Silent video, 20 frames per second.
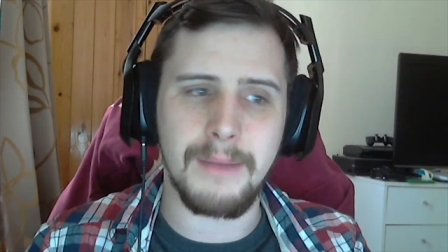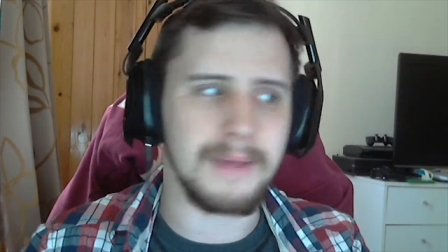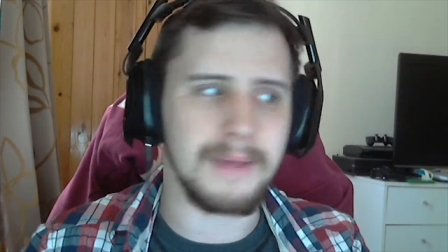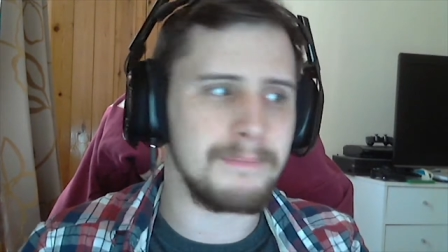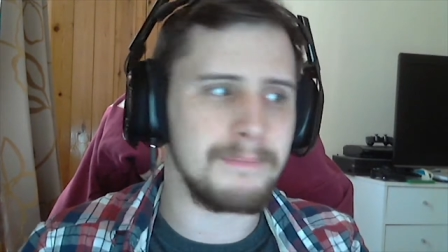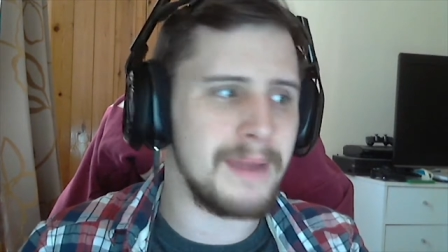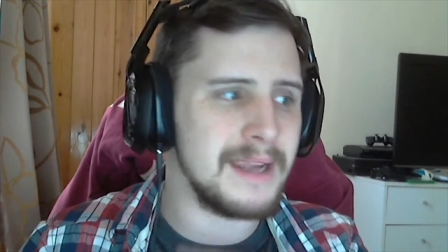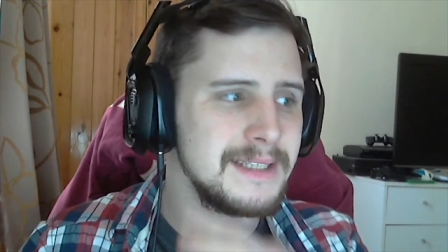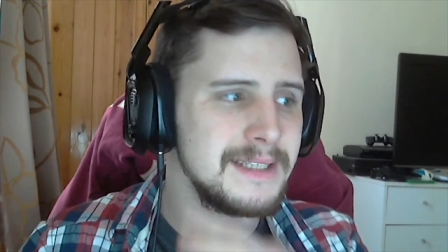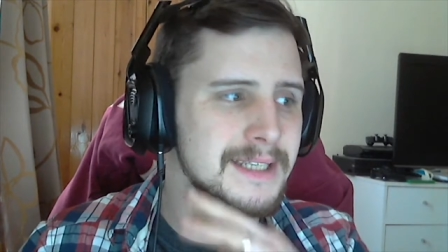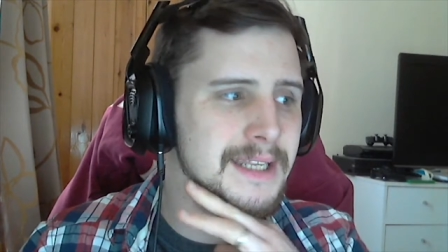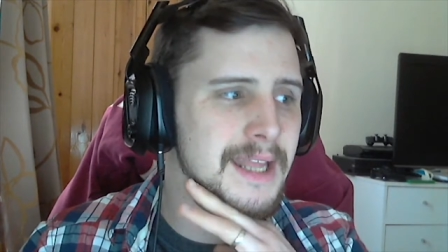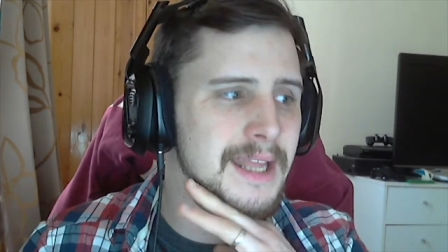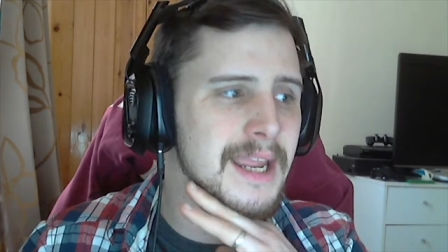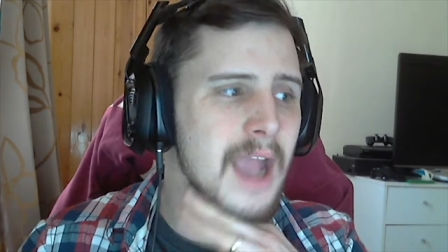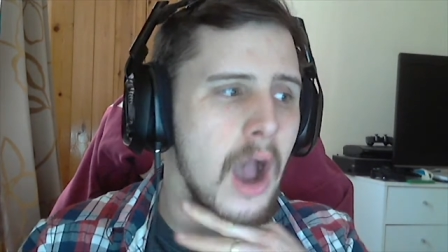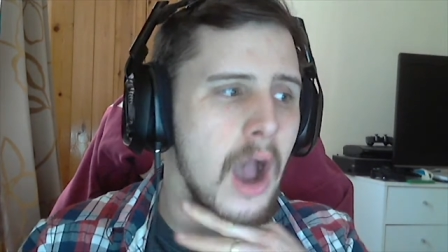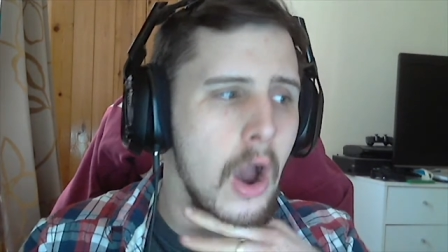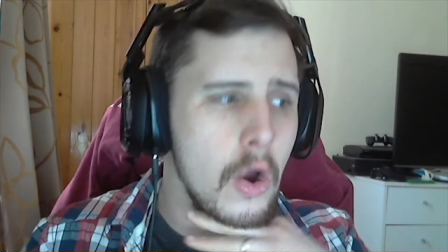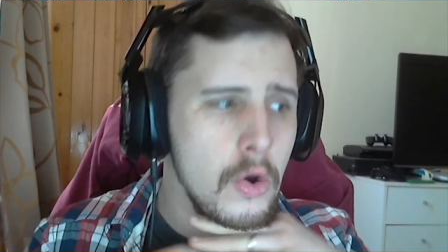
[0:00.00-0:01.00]
They basically they
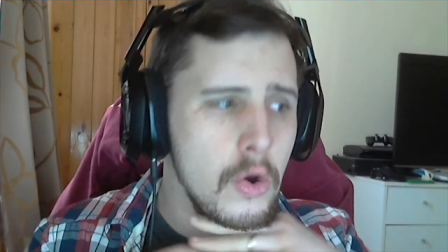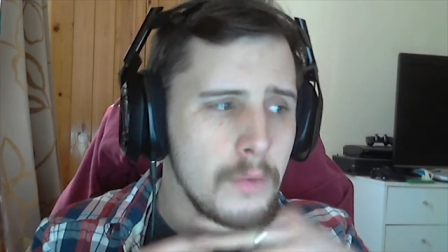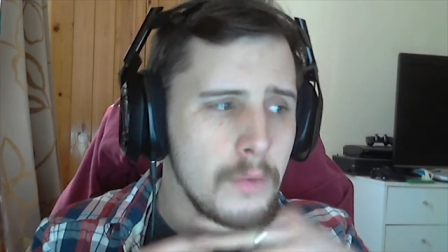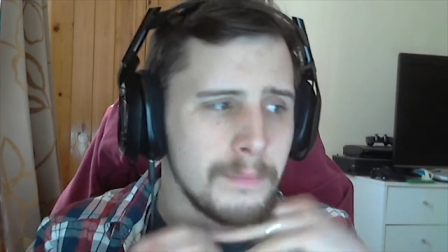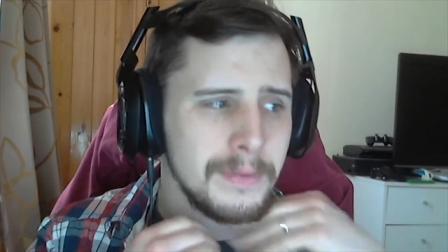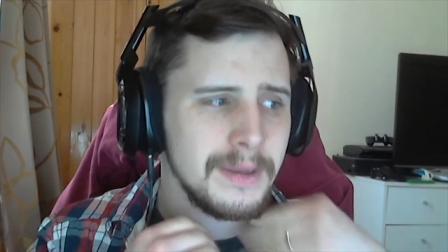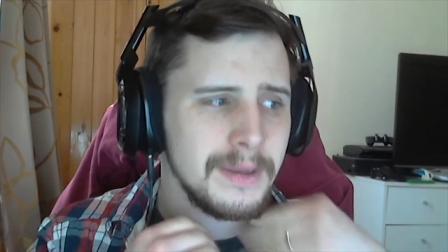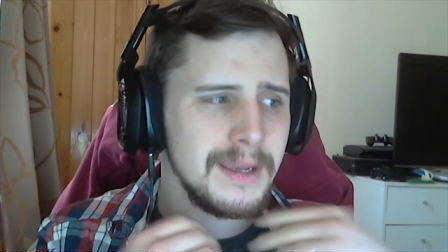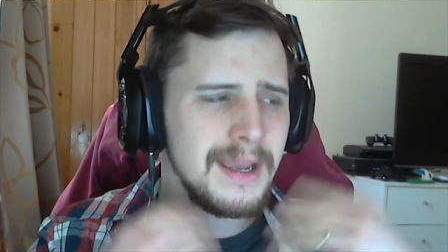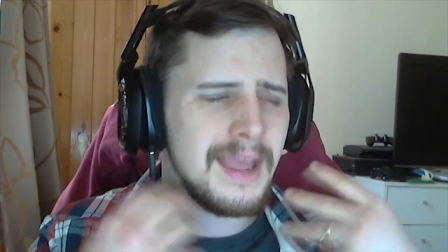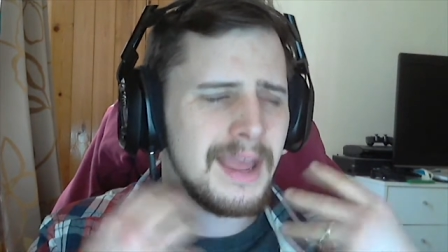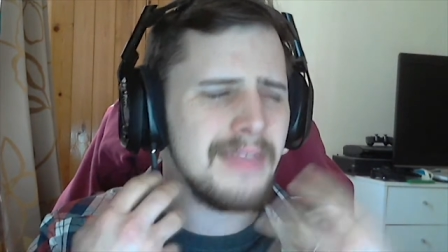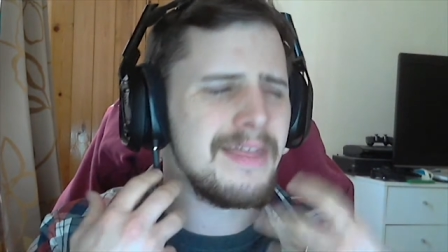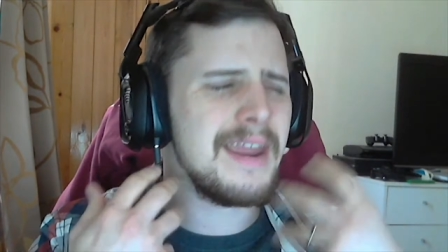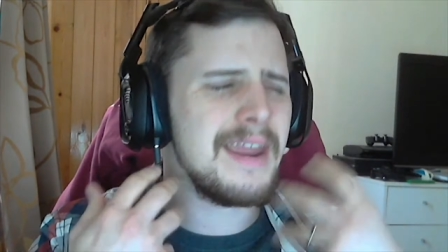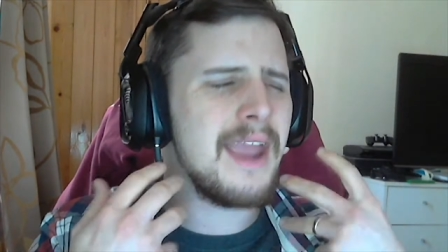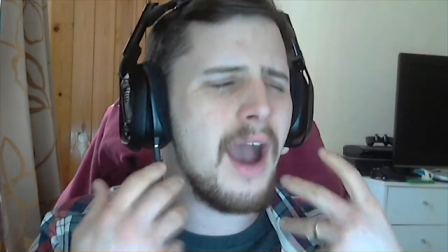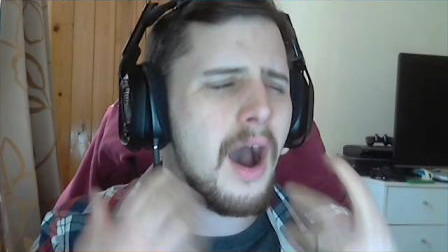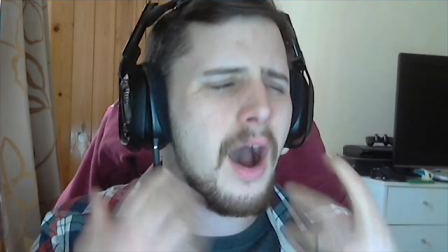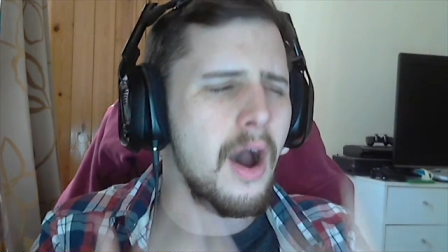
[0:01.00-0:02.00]
hope
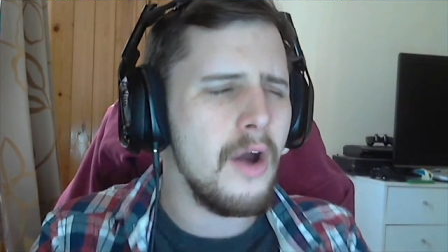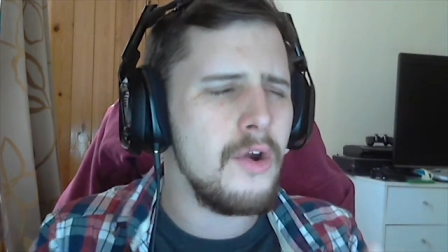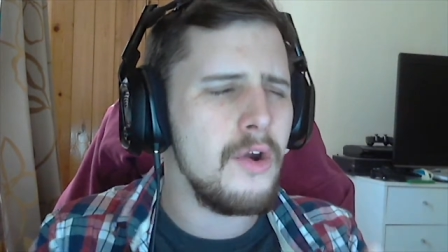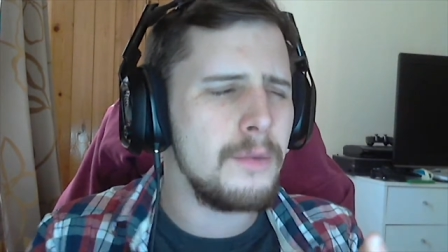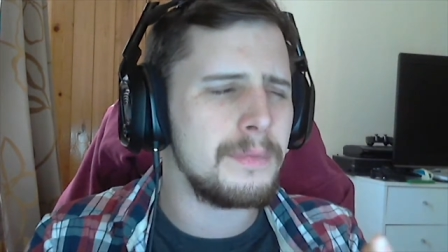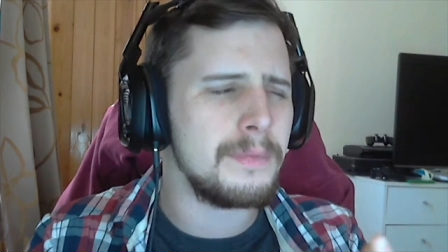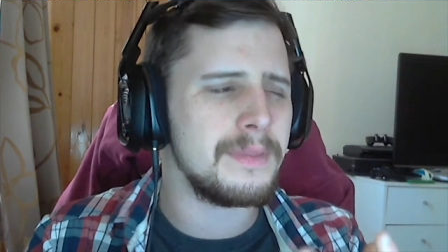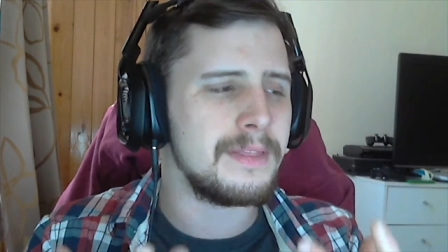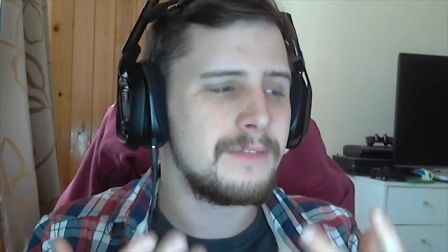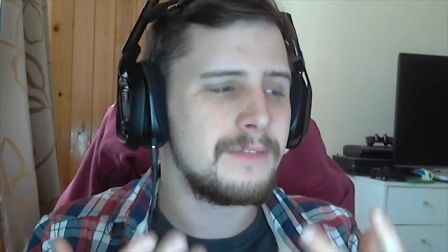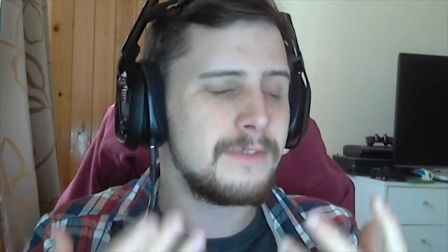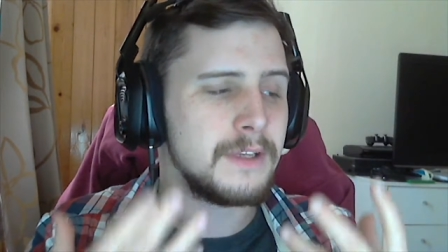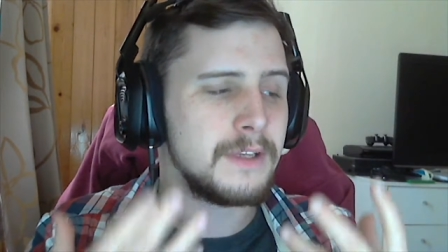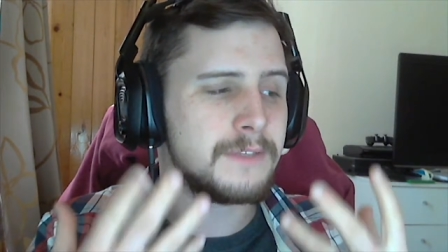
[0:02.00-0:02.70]
they hope for,